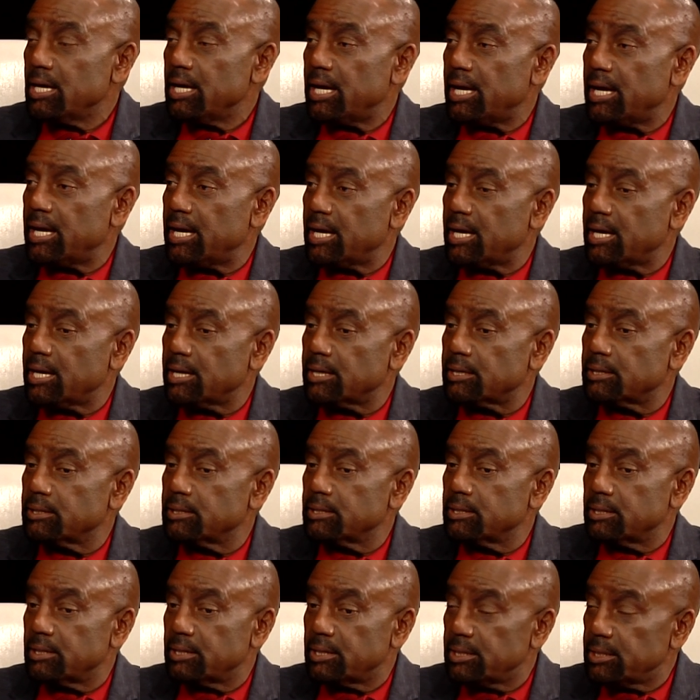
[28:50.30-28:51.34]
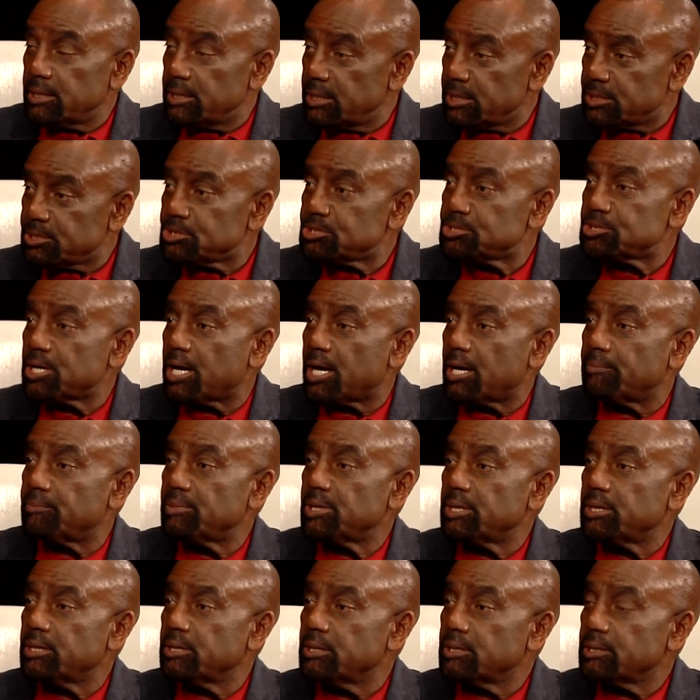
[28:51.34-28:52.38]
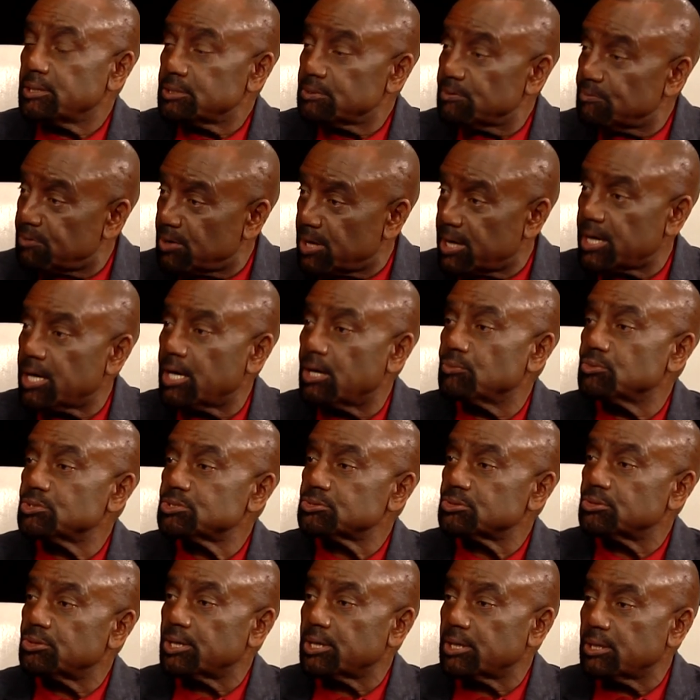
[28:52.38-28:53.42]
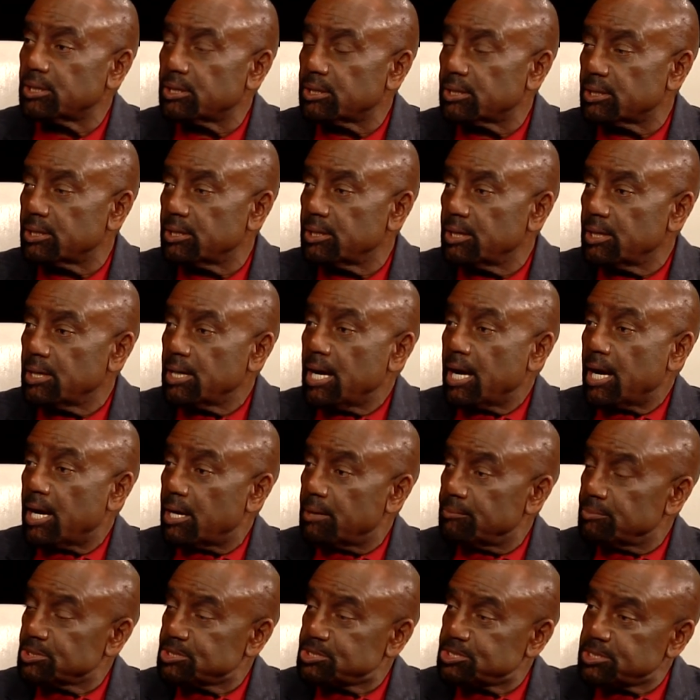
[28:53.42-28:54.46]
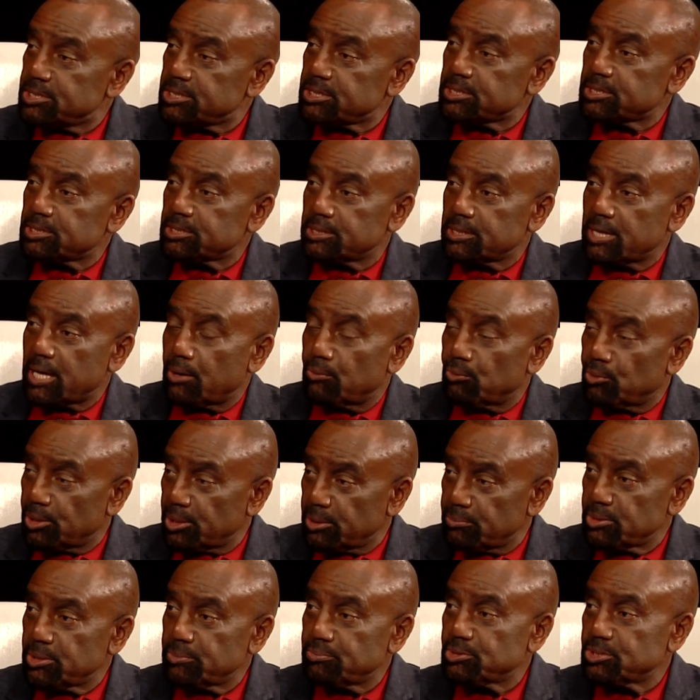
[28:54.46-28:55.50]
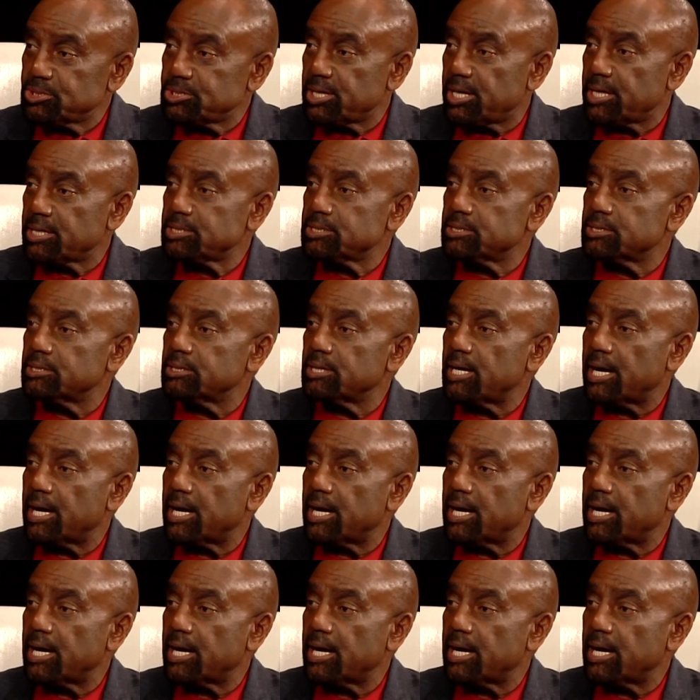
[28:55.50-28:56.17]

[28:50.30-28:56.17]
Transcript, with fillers: and he needs to stop me to find out what's going on. So I'm a citizen. I want to be protected.